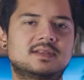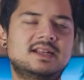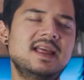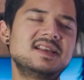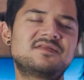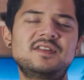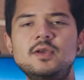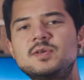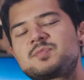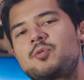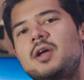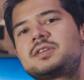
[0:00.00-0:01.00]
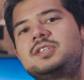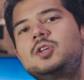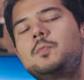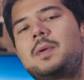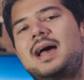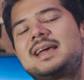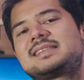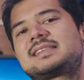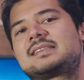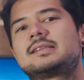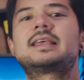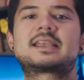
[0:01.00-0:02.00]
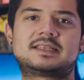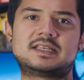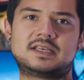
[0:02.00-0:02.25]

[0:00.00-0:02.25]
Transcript: Today's video is brought to you by Slick